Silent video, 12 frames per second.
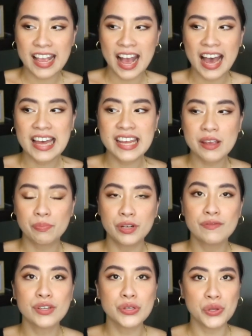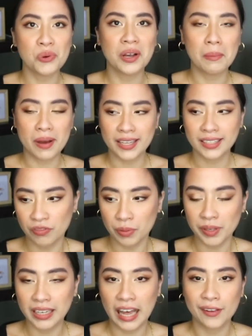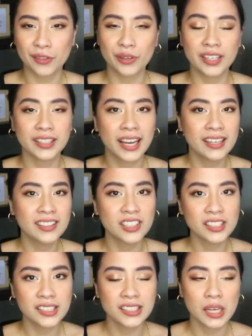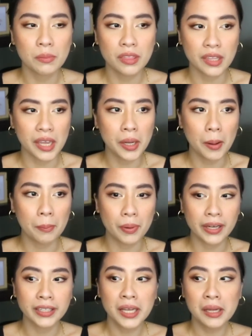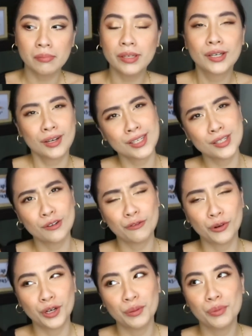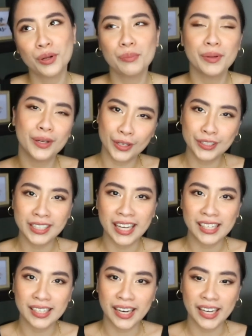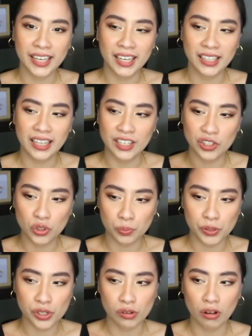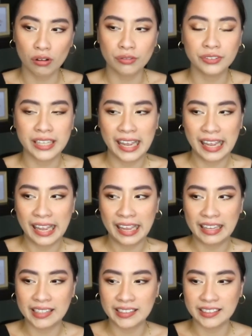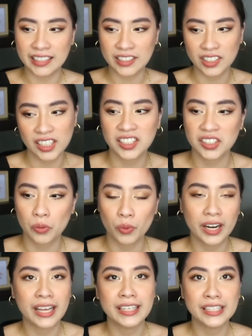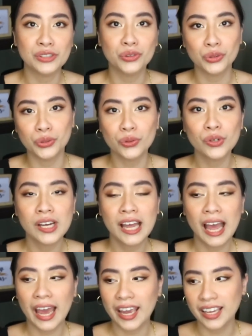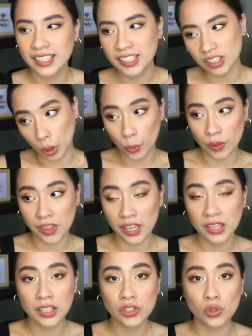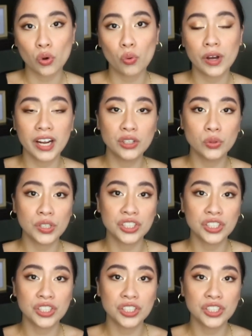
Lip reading: I had a previous yoga mat from Decathlon. It kind of does the same thing, but because it's affordable, because I like that it's super soft and it does what I need to do, I stuck with it. So what I do